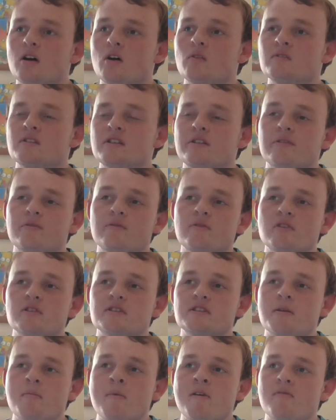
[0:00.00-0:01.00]
Obviously the
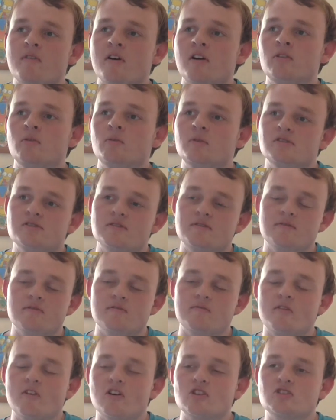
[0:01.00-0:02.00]
first semi-final was
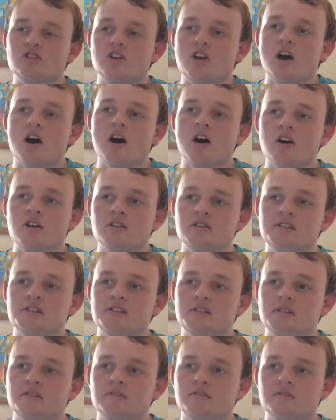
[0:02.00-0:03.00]
much
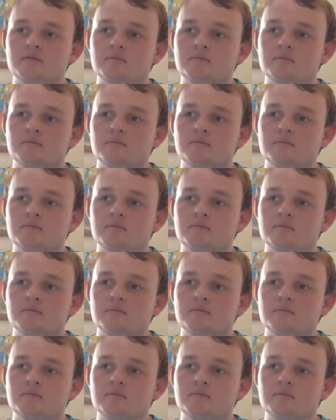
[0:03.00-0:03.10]
harder